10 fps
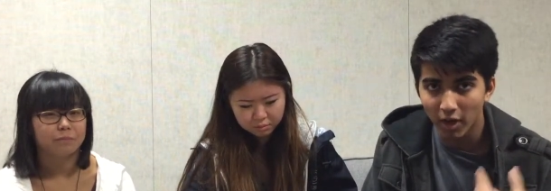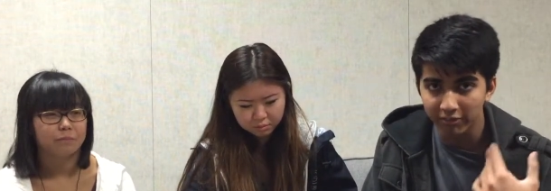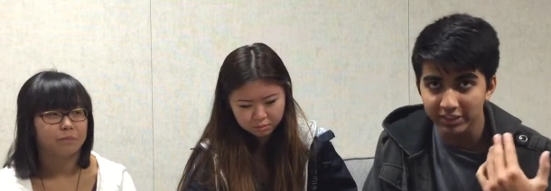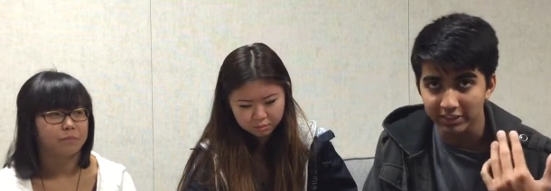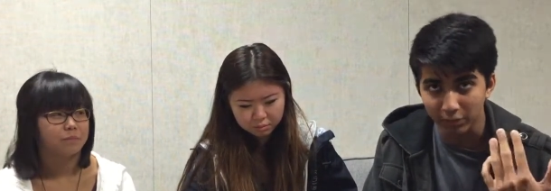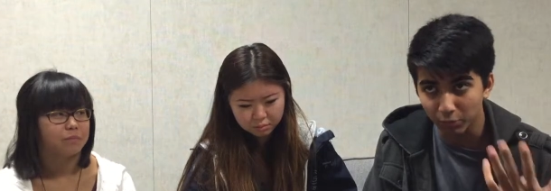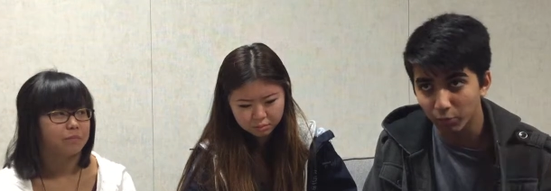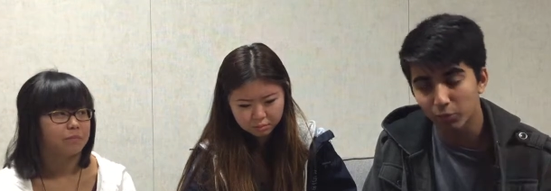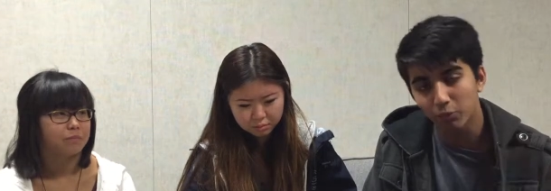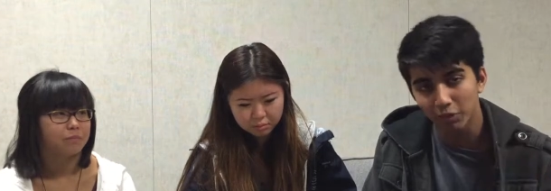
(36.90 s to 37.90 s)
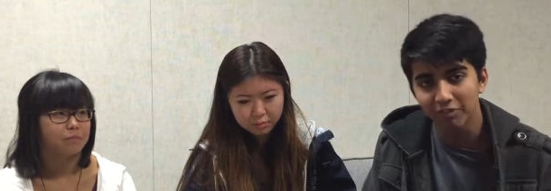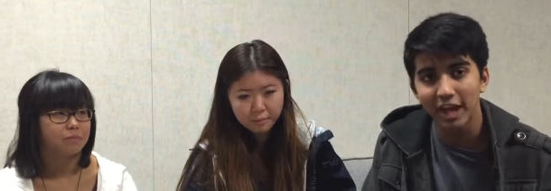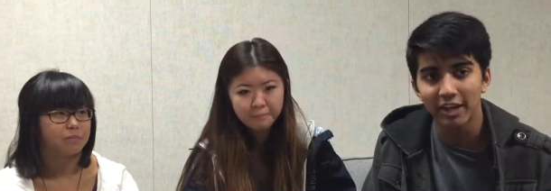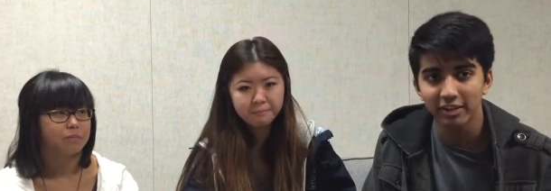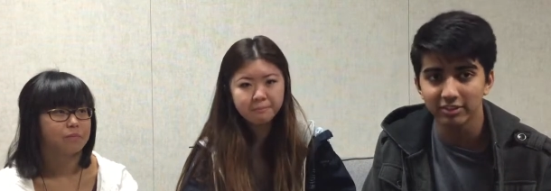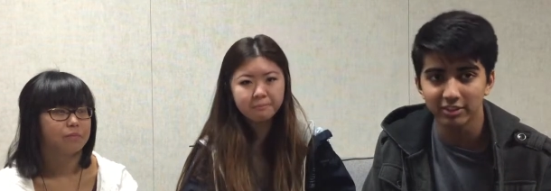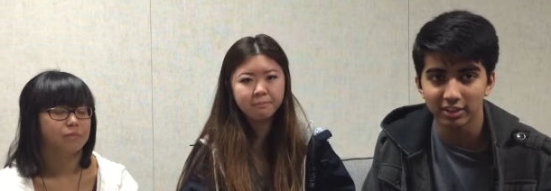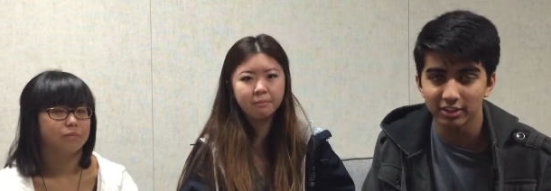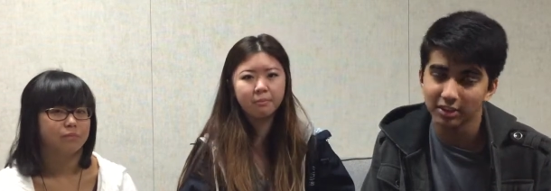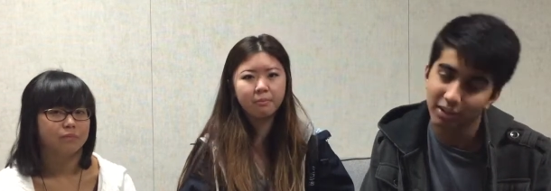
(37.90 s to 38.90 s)
Speaker 1: obviously, we've had
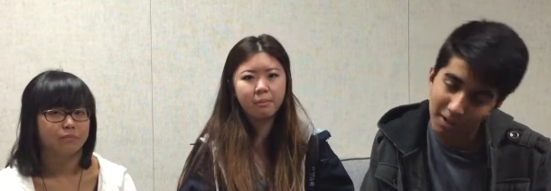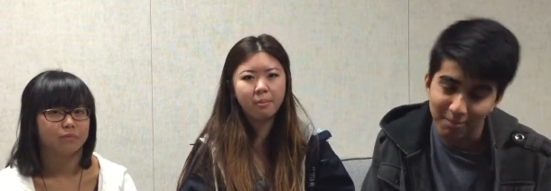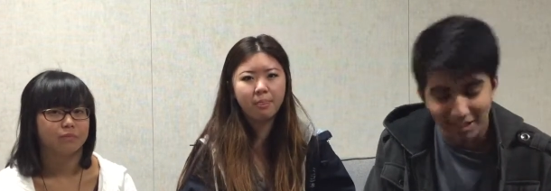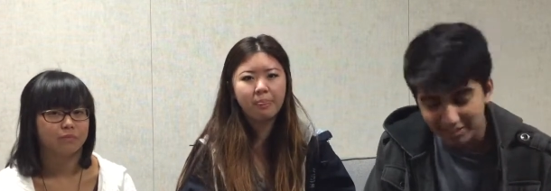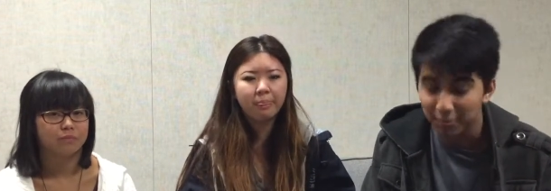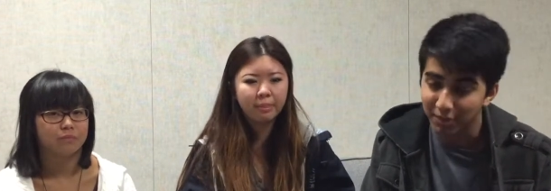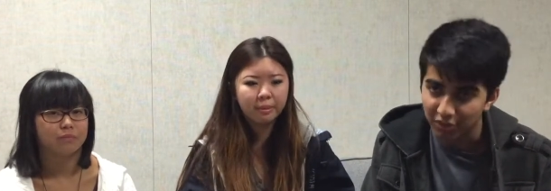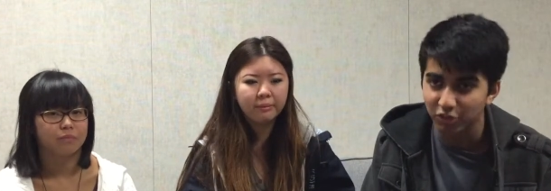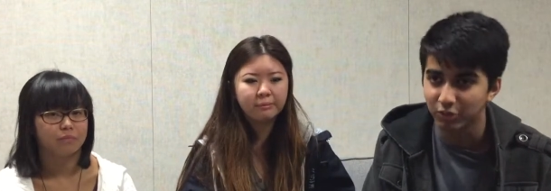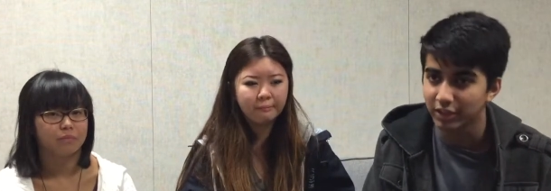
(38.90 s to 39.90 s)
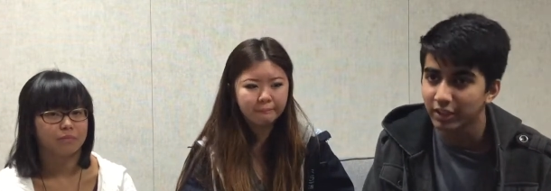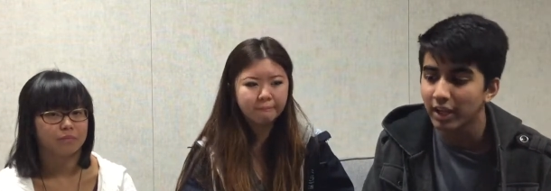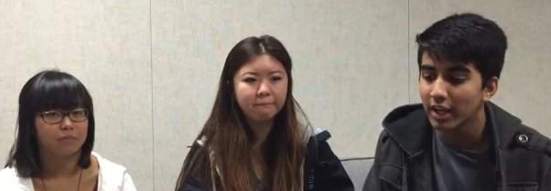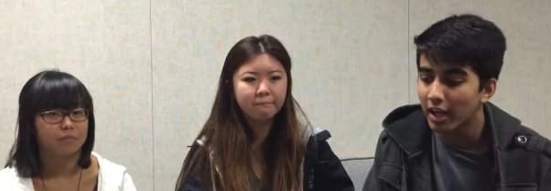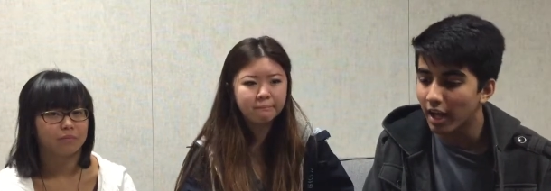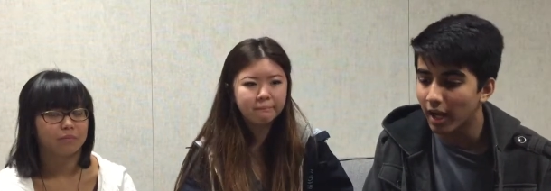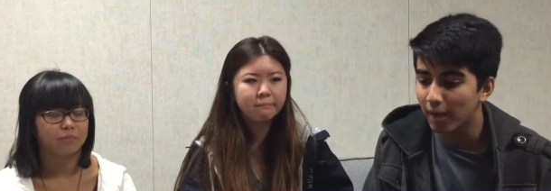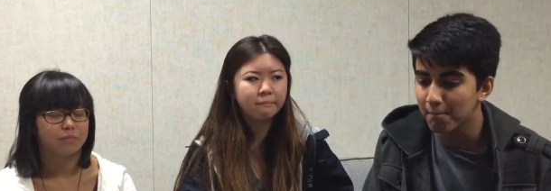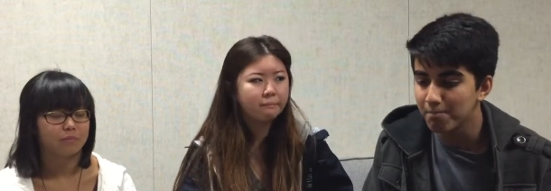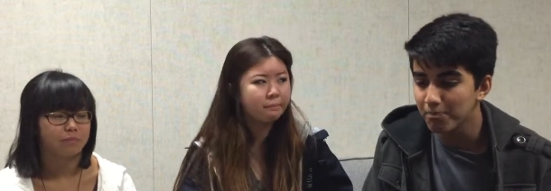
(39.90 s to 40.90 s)
a messed up history
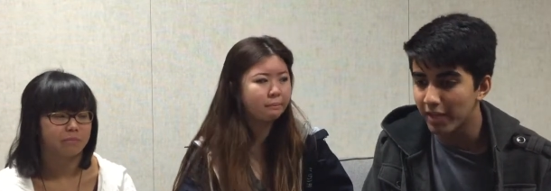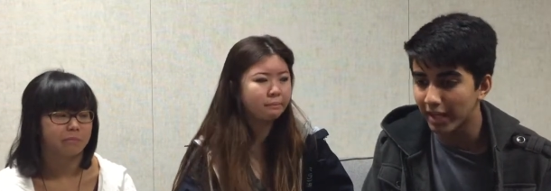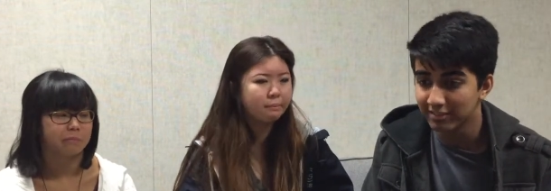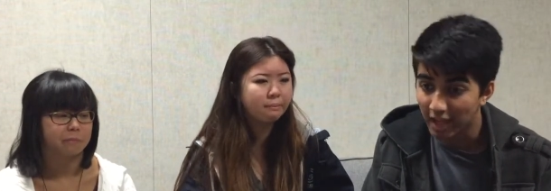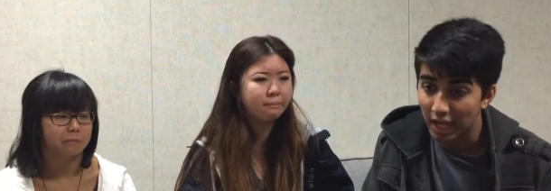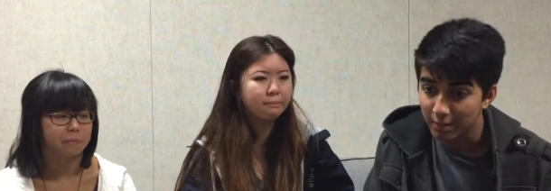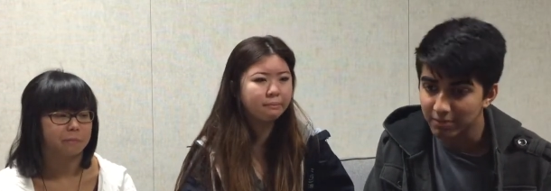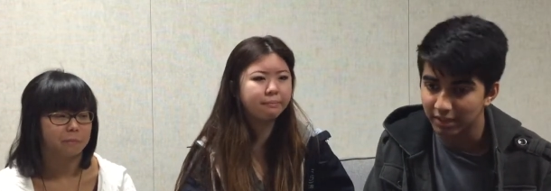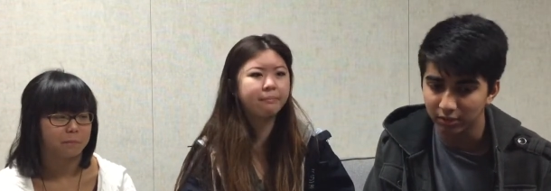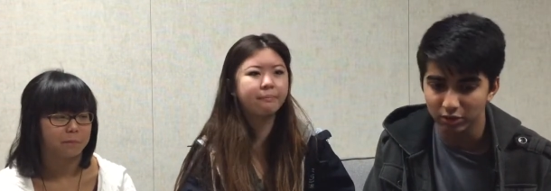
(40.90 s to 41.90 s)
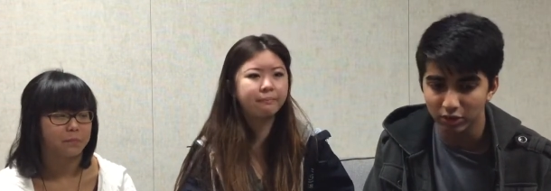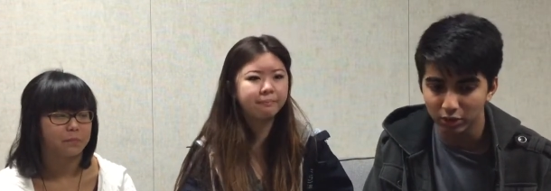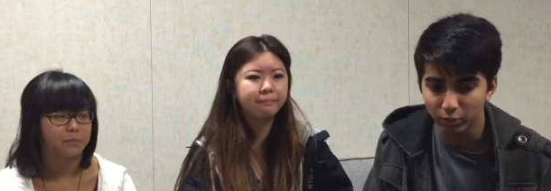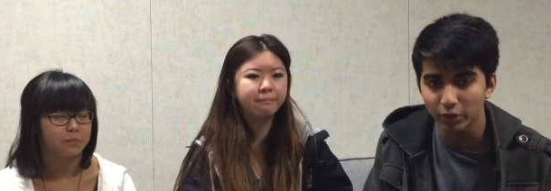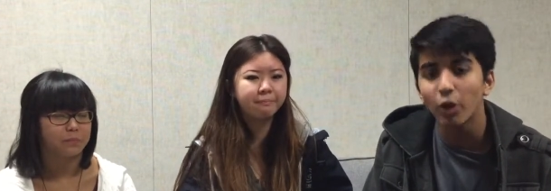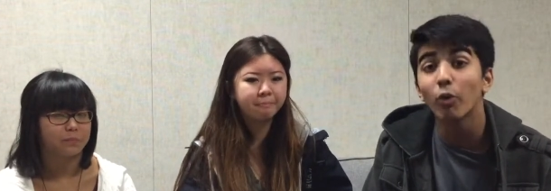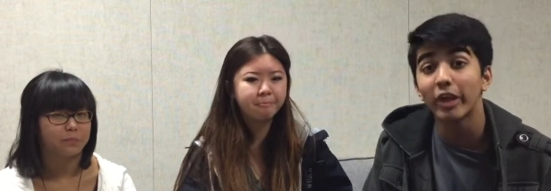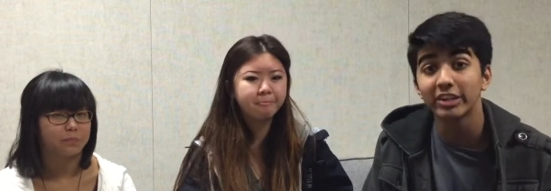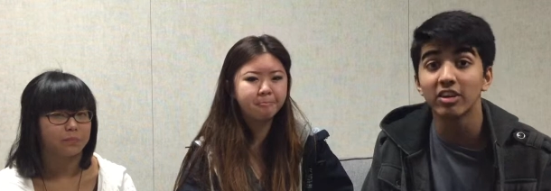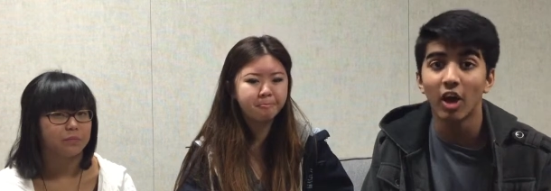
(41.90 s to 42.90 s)
uh, at times, and we don't
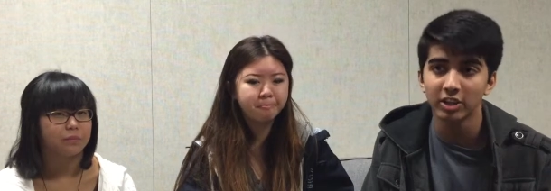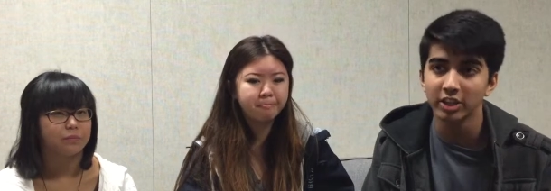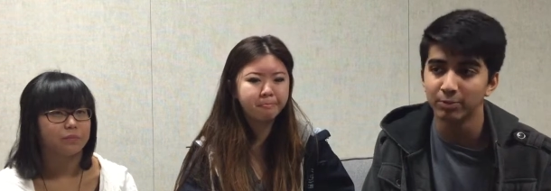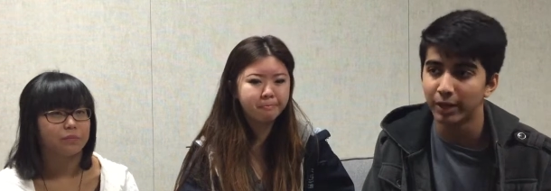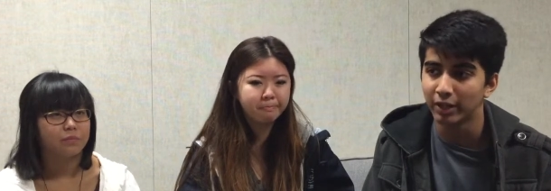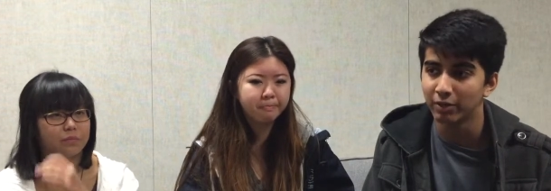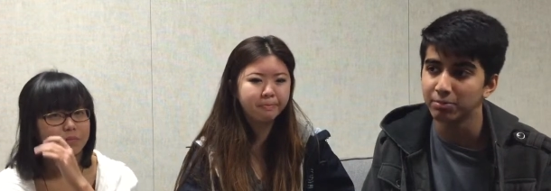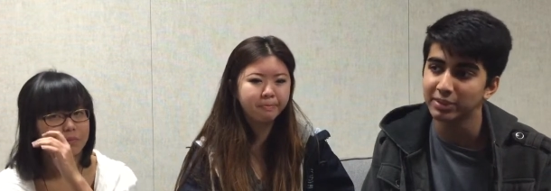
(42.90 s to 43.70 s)
like talking about it.